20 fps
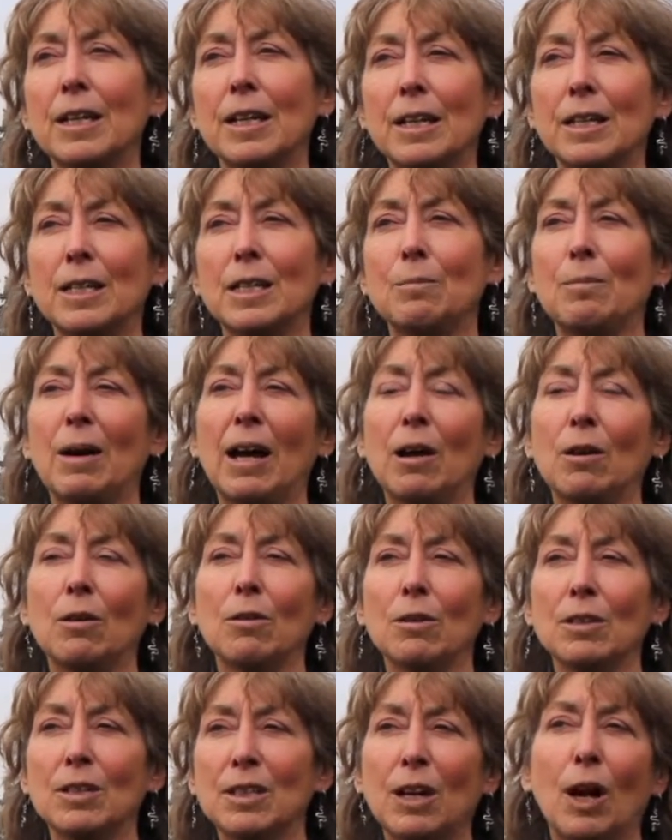It's
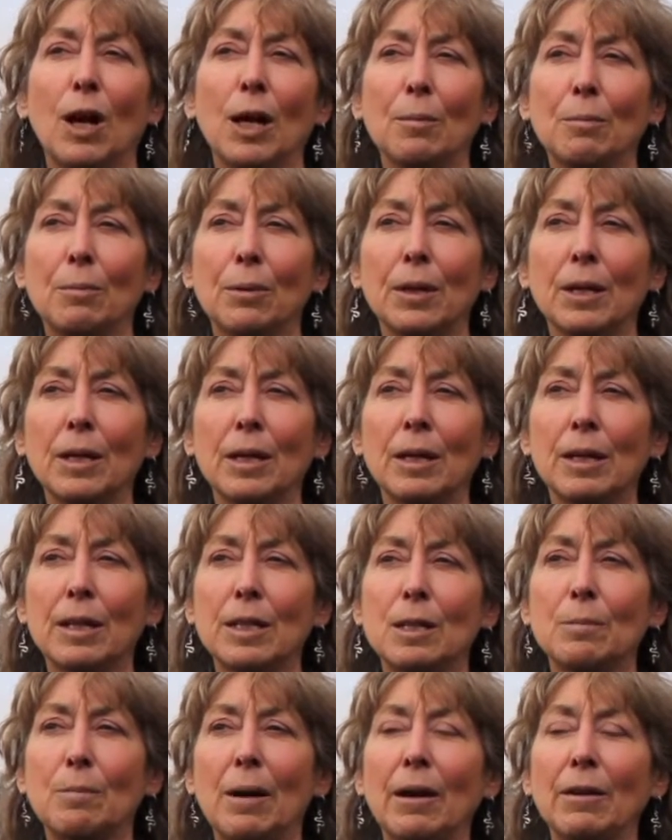about Skype,
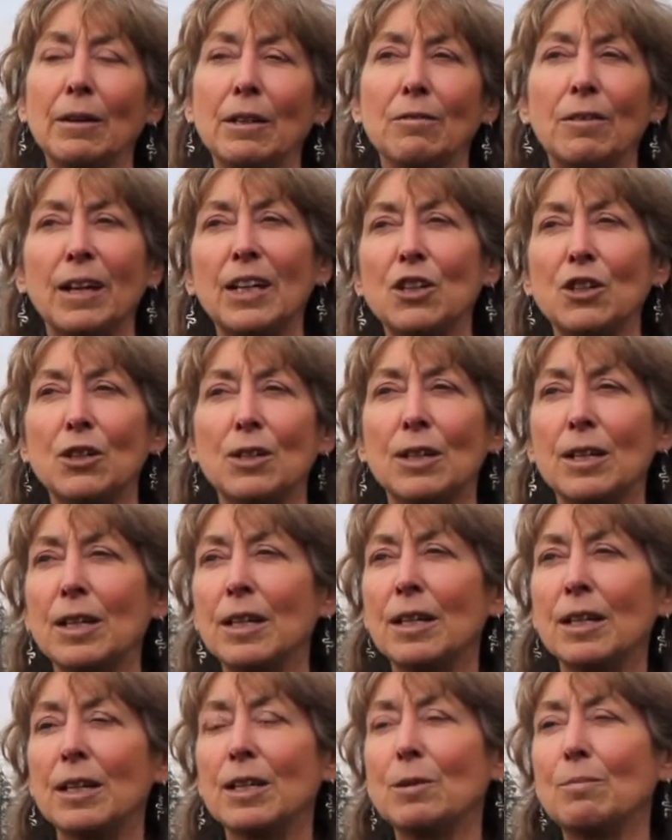it's about innovation,
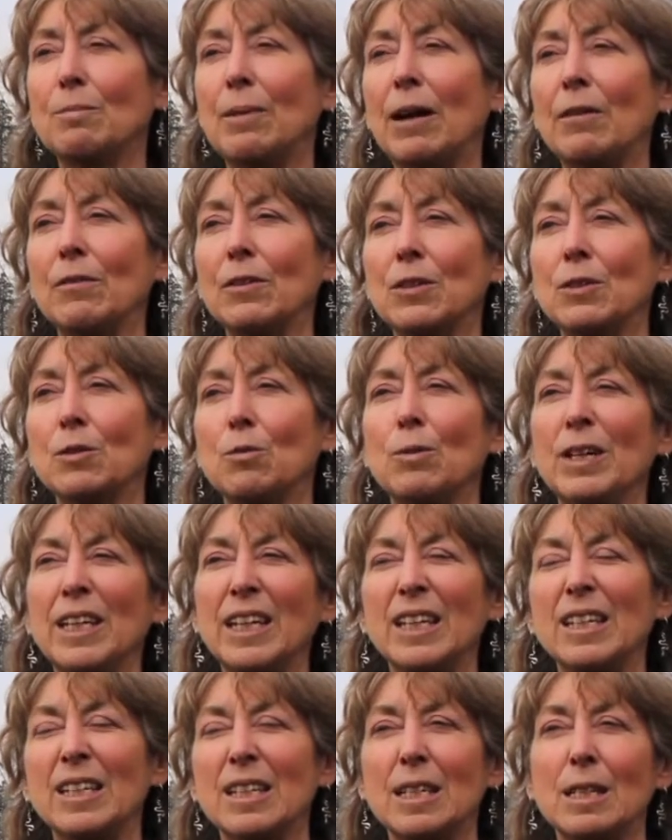it's about the
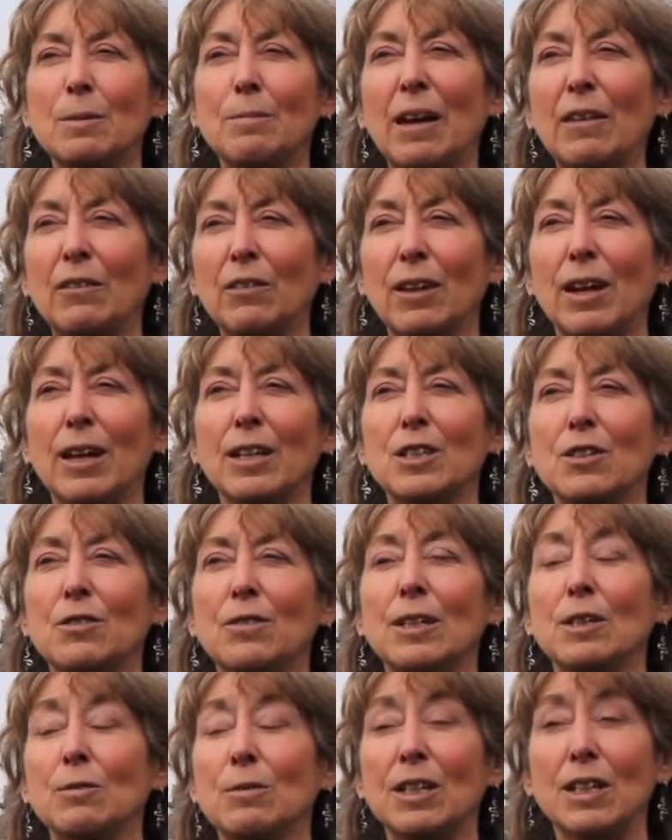wikis, it's about the kinds of
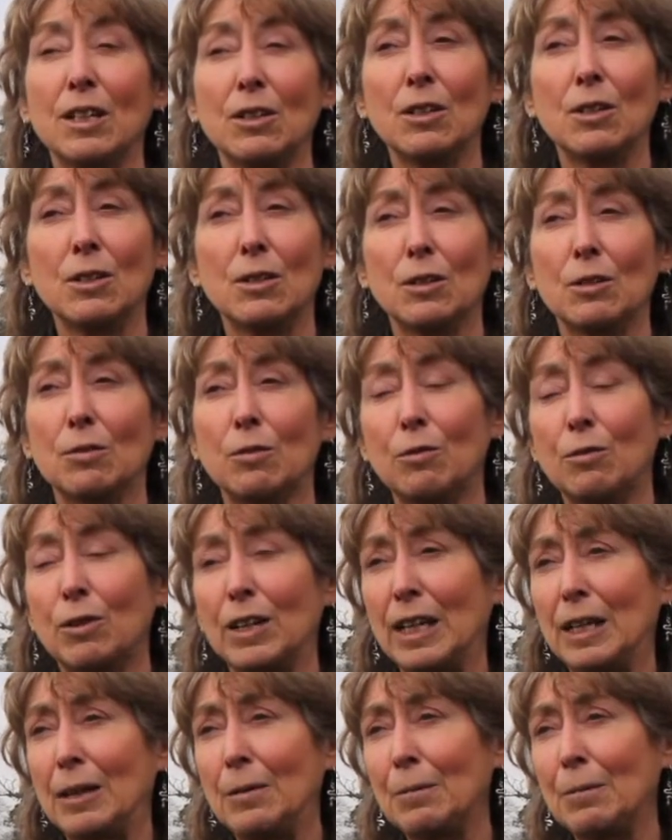things we can use that are
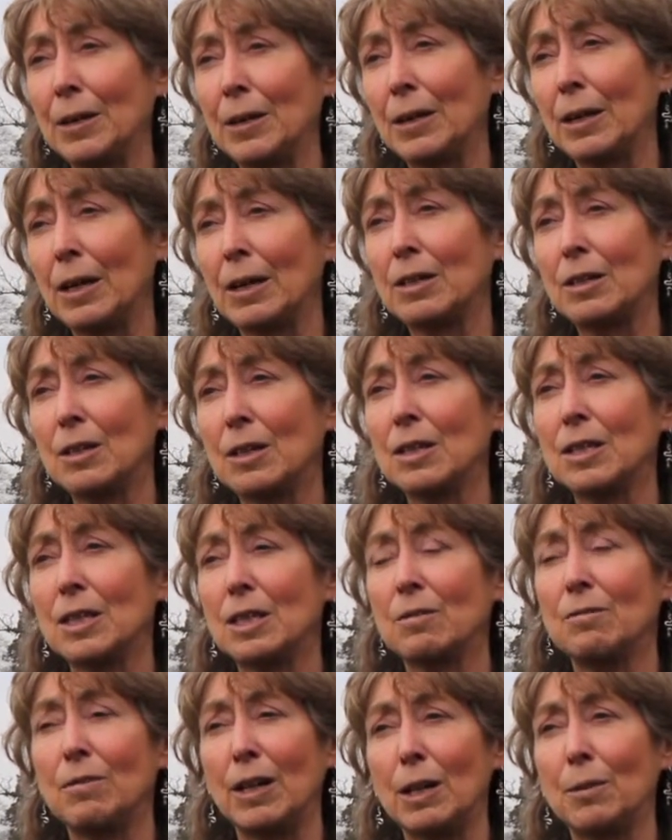free, and to
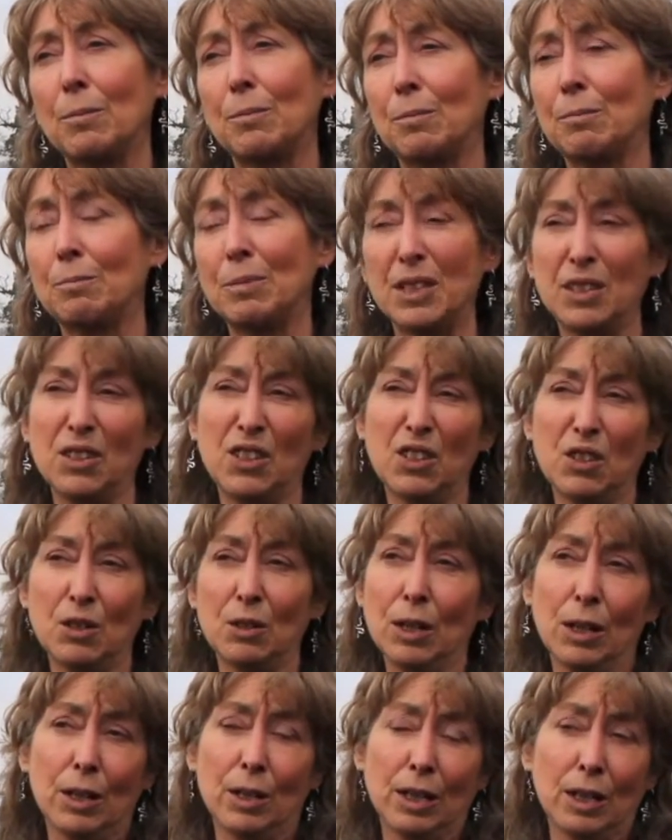develop business
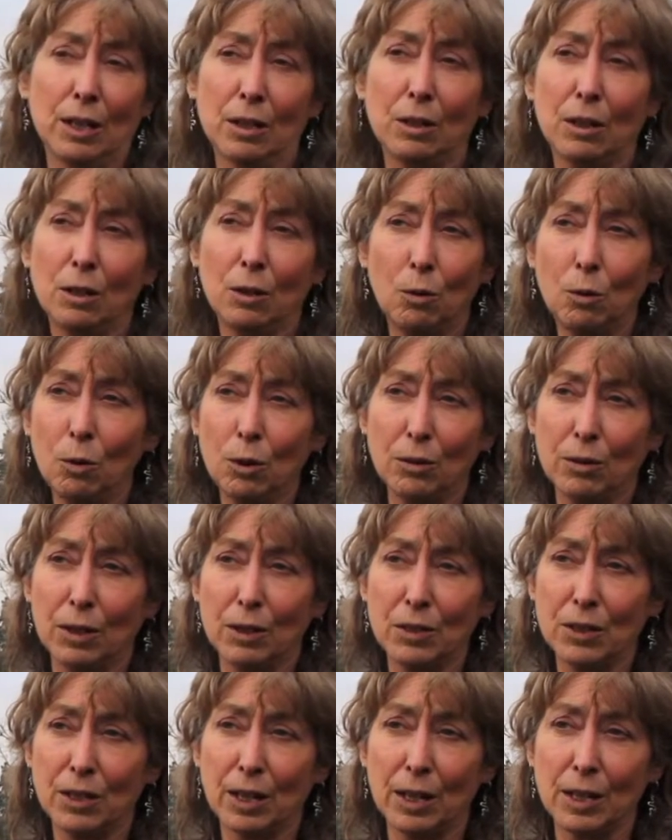learning, all of
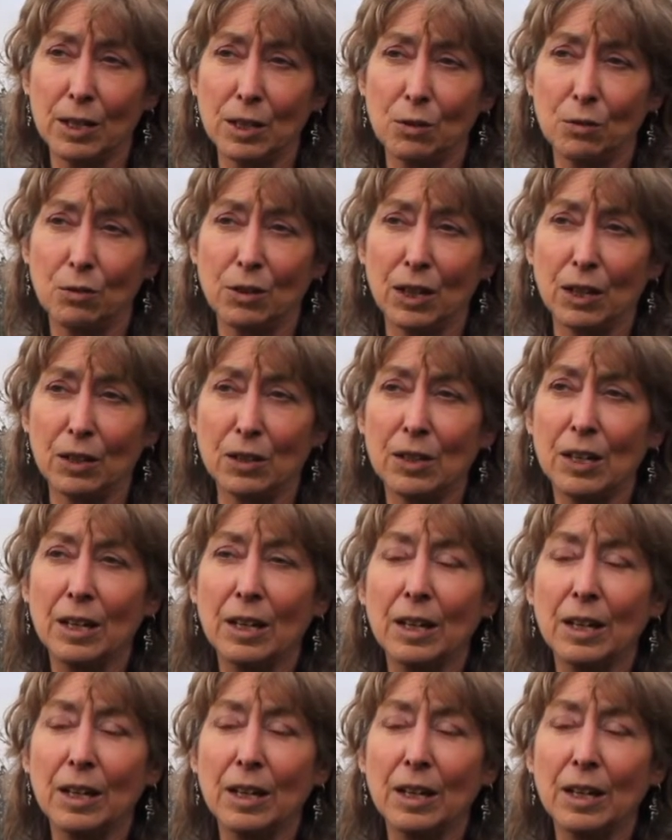those kinds of things.